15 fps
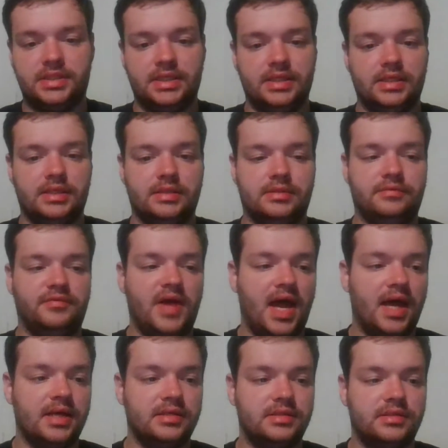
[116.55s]
he's
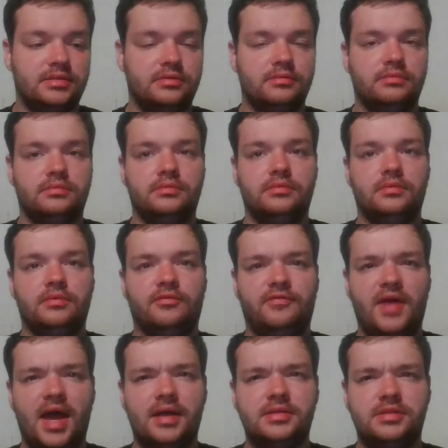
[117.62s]

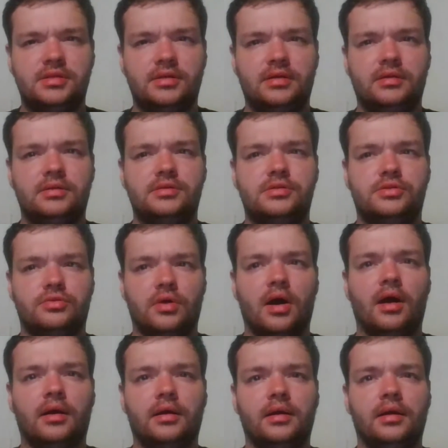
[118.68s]
faster,
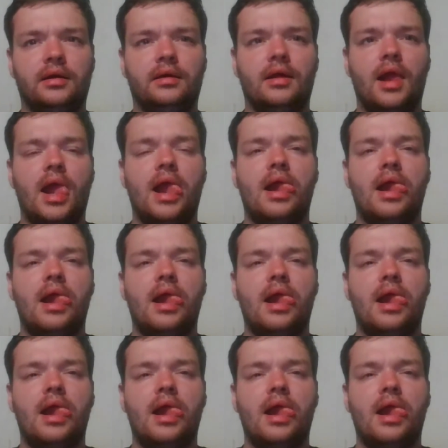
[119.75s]
stronger.